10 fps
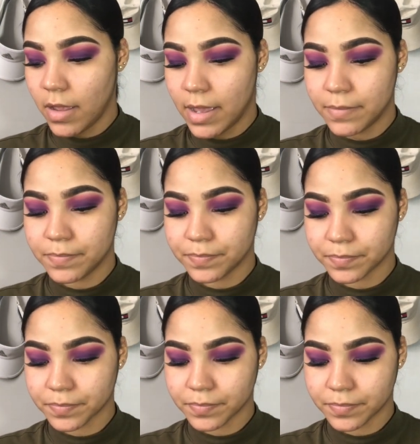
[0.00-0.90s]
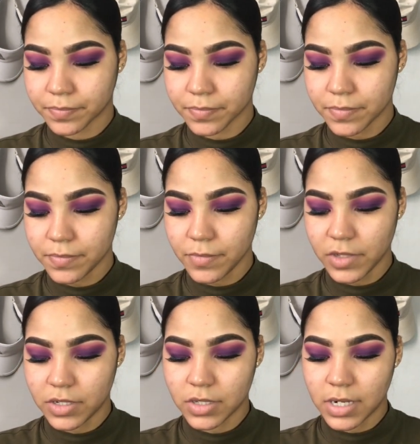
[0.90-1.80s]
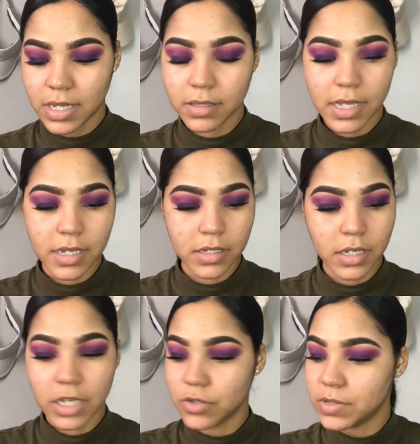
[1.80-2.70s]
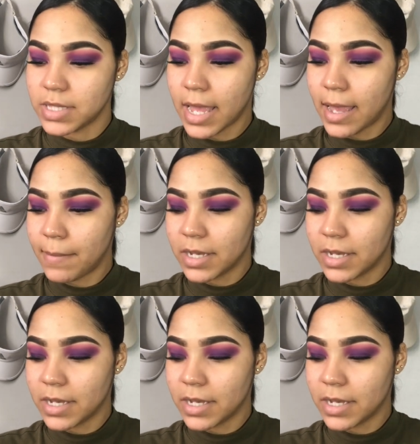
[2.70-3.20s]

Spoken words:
Alright. So now that I use that,